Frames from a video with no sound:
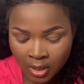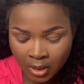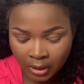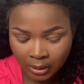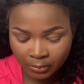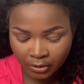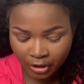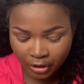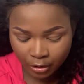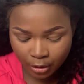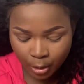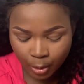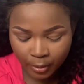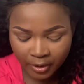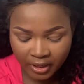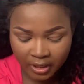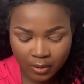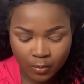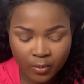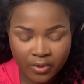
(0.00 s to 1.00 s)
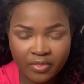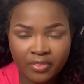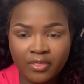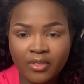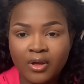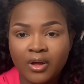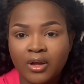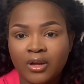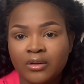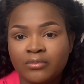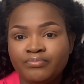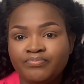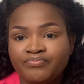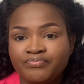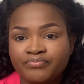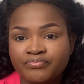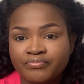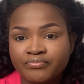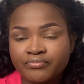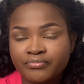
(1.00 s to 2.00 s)
I'm gonna go in with the
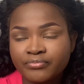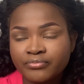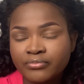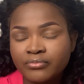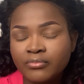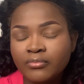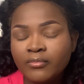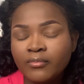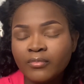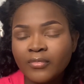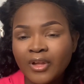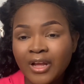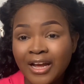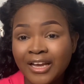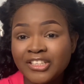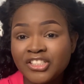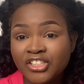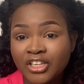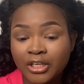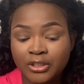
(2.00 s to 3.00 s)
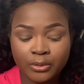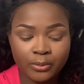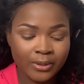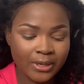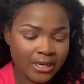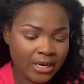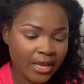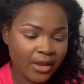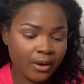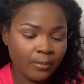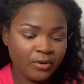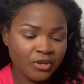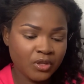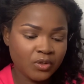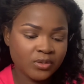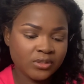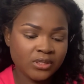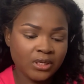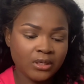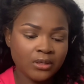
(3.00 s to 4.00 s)
eyeshadow, and here I'll be
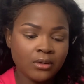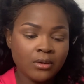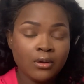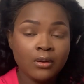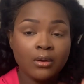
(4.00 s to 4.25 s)
using